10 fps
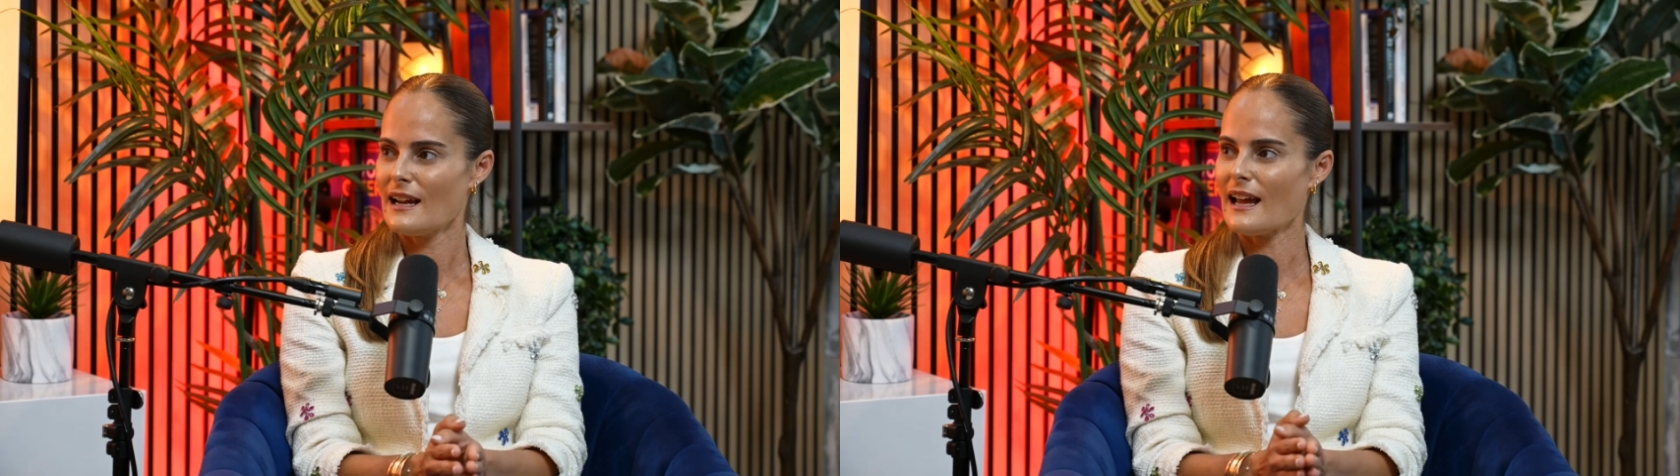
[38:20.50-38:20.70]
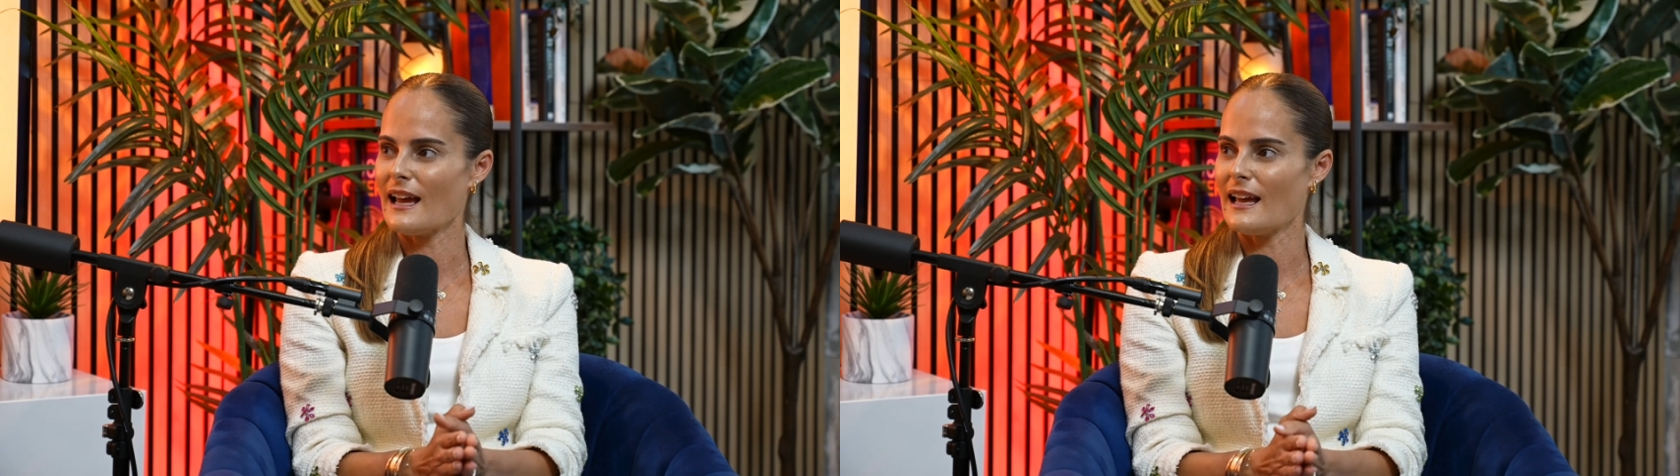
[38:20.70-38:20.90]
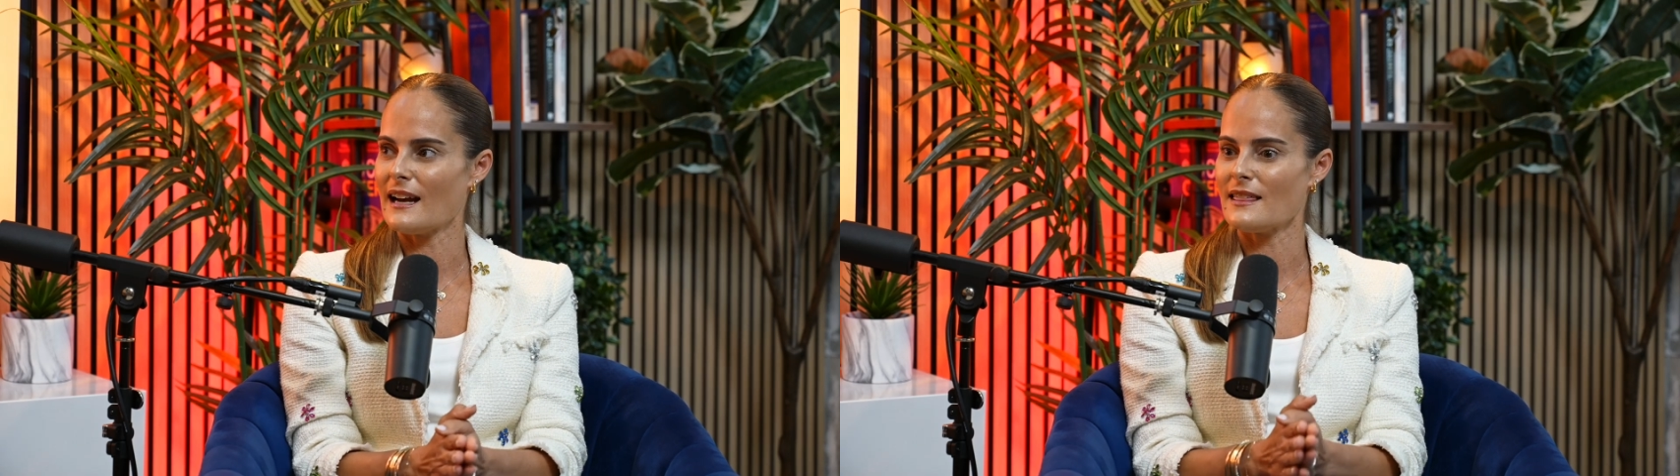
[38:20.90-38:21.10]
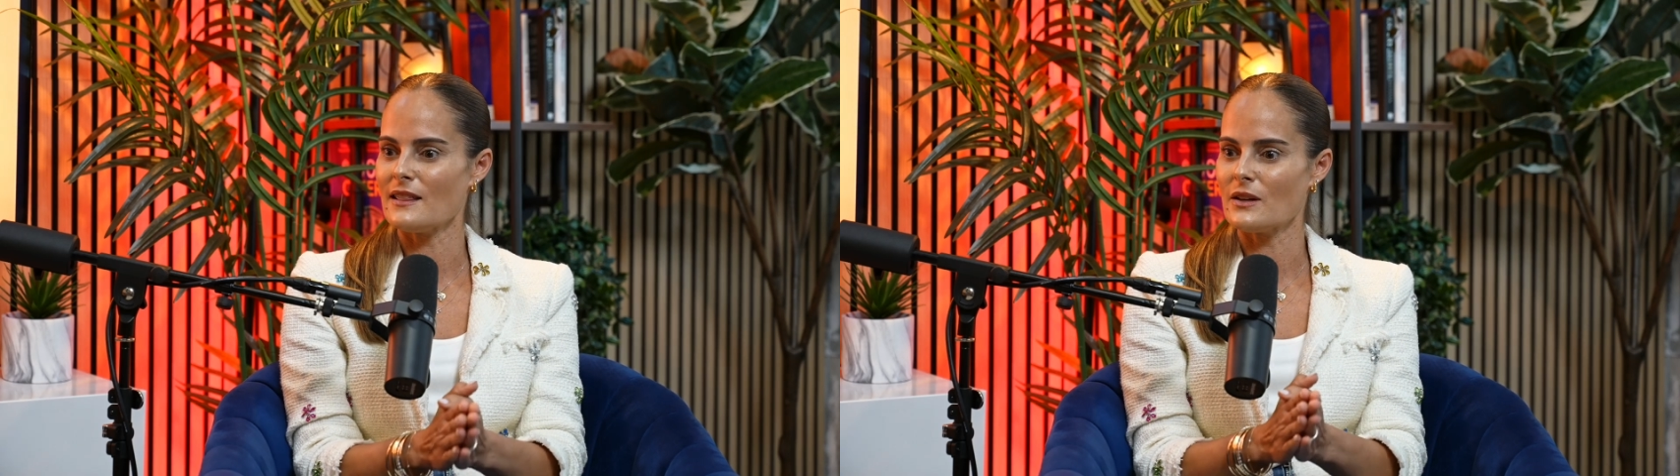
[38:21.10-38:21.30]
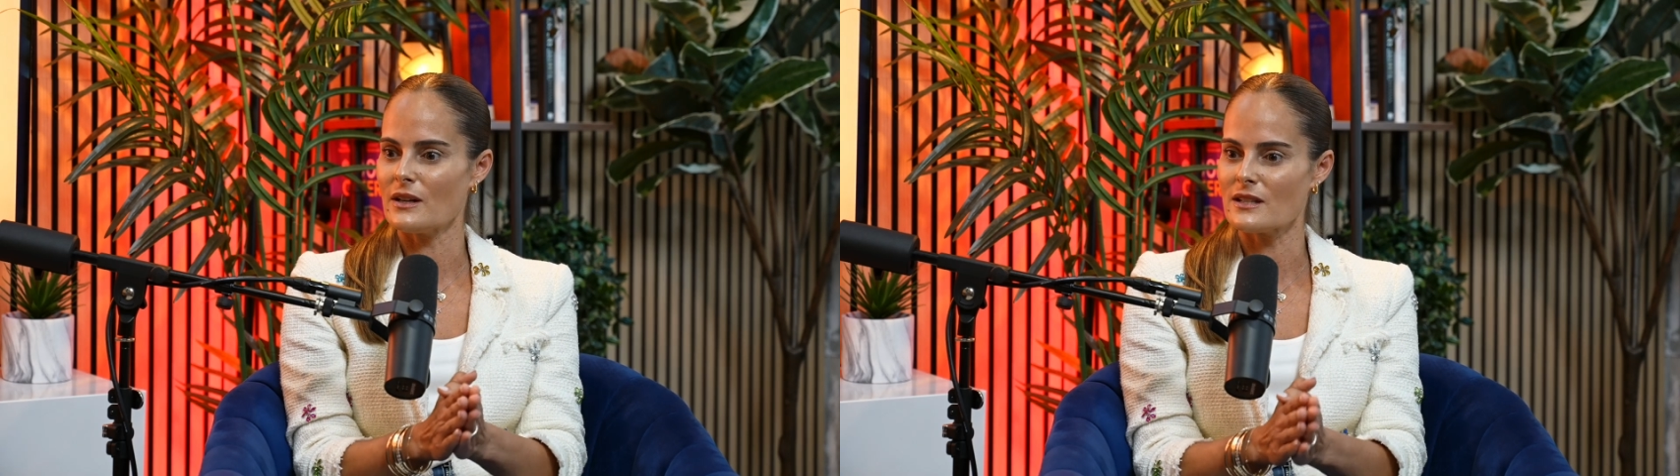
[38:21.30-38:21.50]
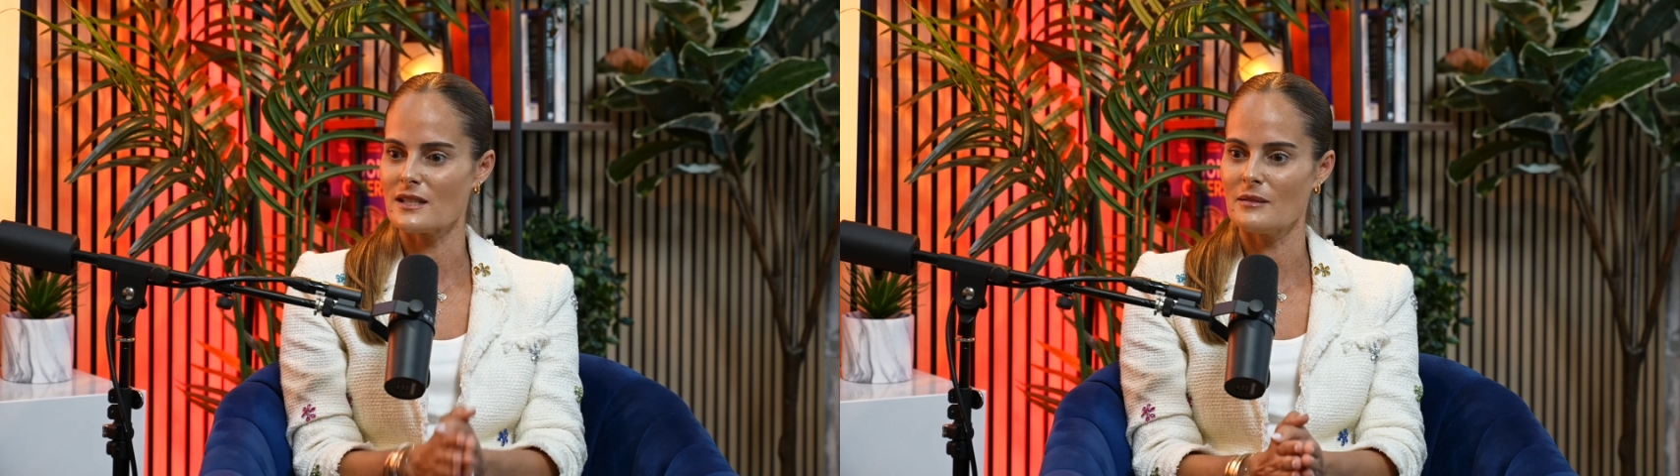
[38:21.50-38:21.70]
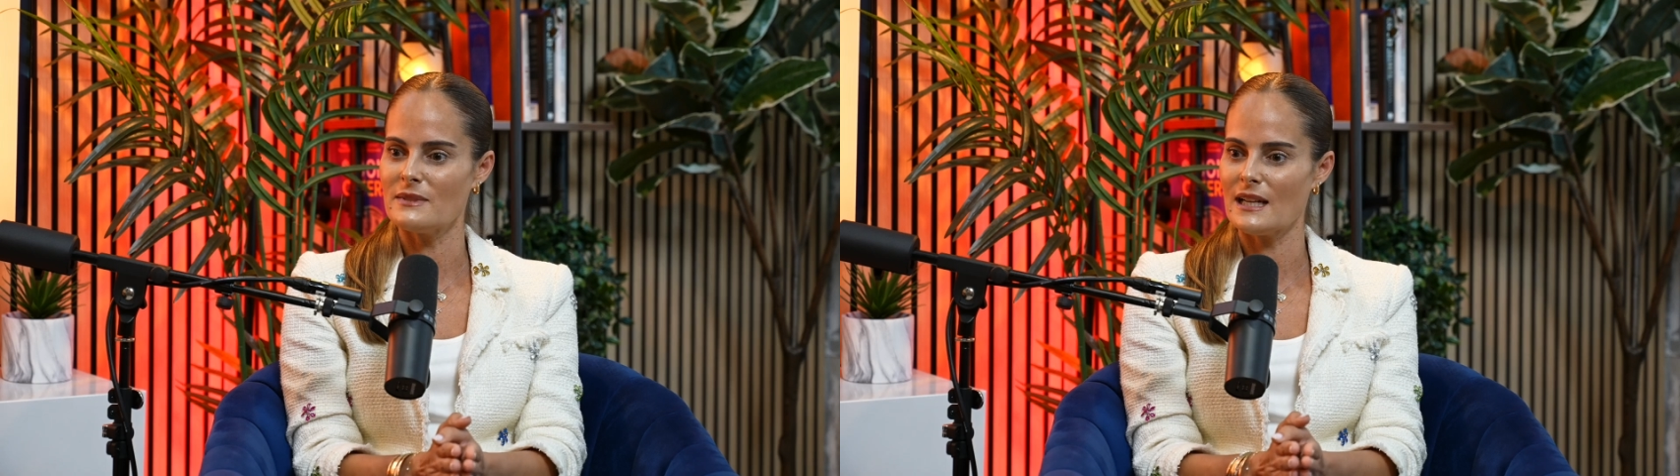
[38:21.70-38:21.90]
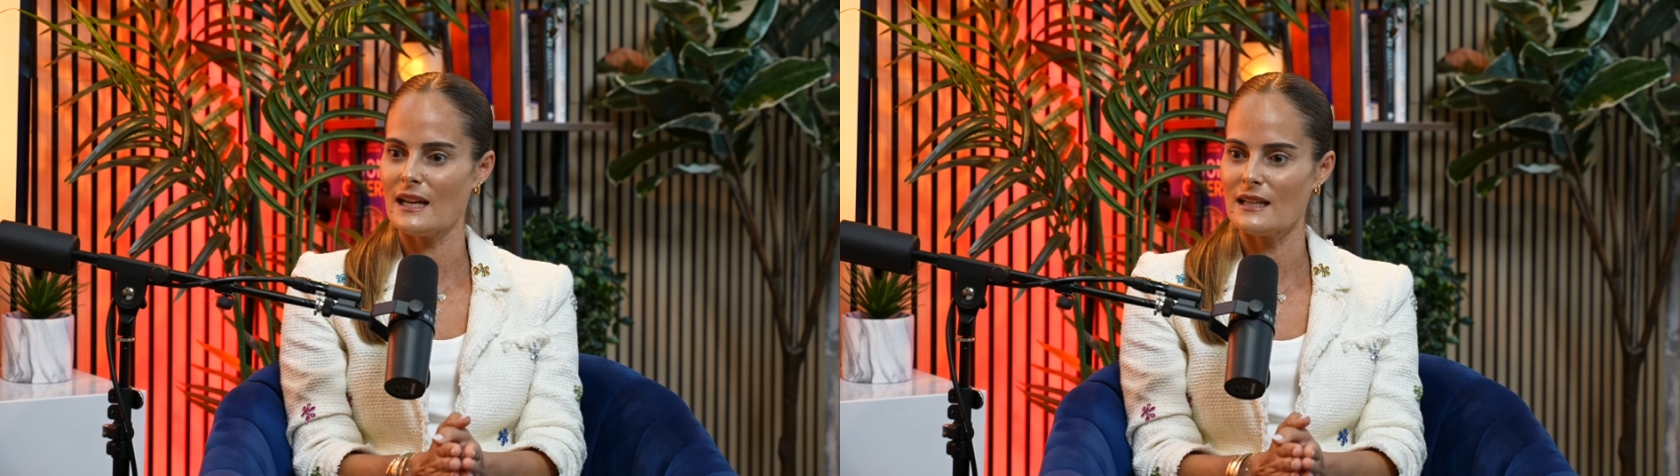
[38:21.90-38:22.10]
And I think there are some
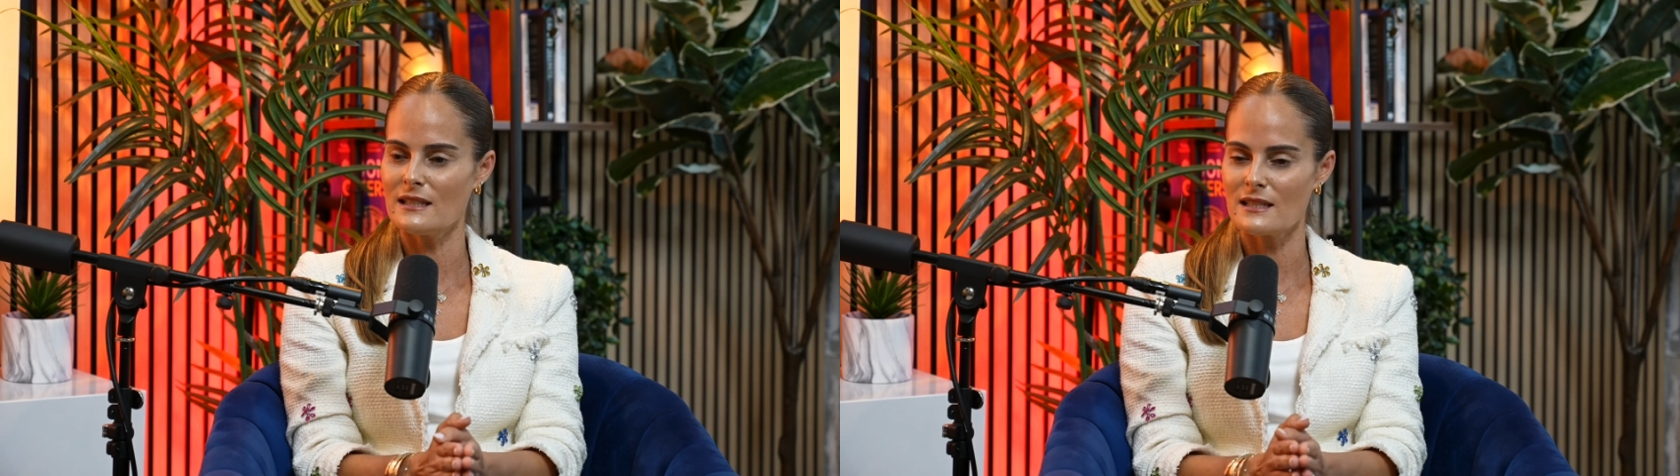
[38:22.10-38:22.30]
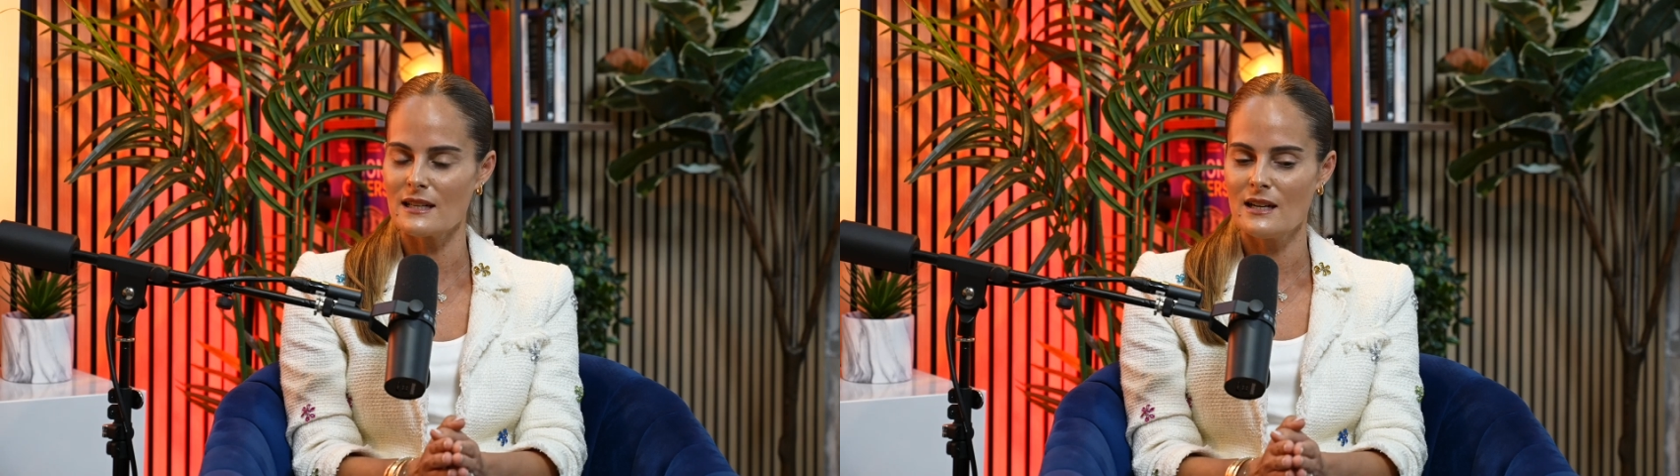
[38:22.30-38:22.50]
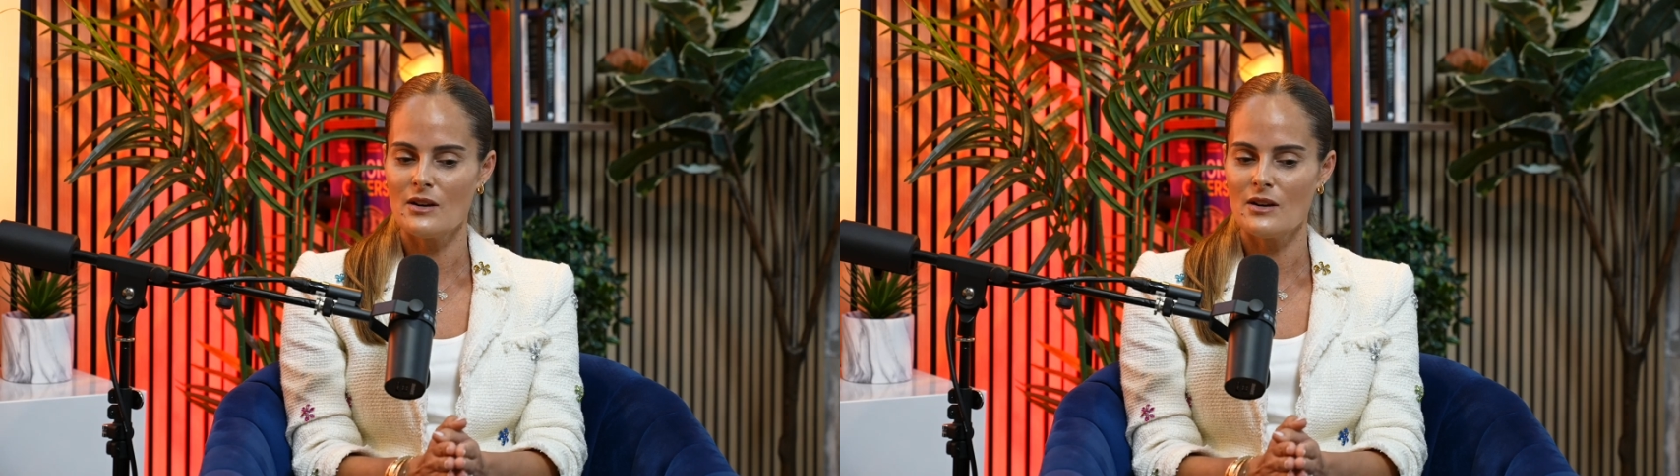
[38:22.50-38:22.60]
days